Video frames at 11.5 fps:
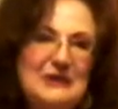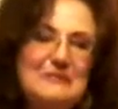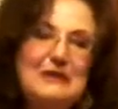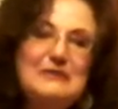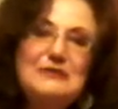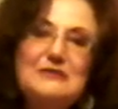
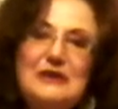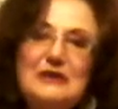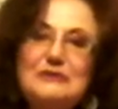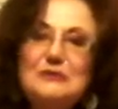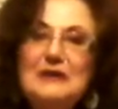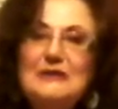Maybe
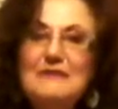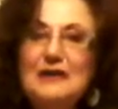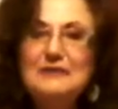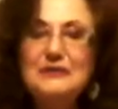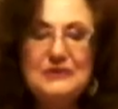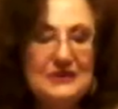
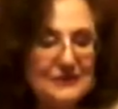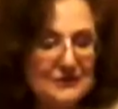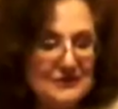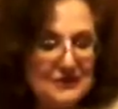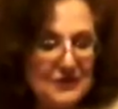25, 30 years.